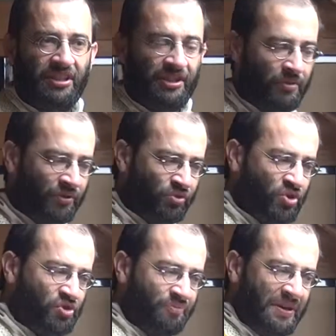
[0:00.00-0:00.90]
He went to
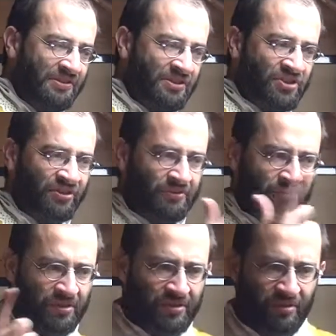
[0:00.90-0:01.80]
Spain instead
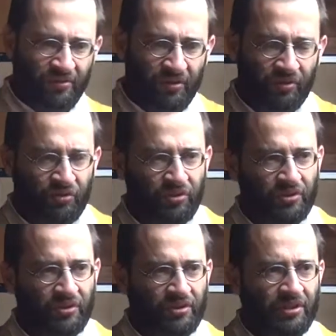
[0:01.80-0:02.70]
of going to
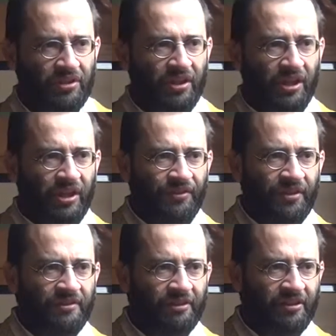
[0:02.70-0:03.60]
the
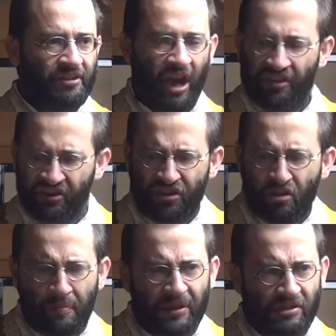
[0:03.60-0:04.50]
Nineveh, and he
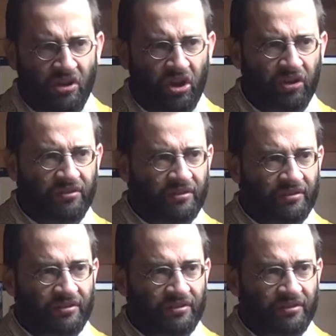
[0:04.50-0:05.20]
disobeyed God,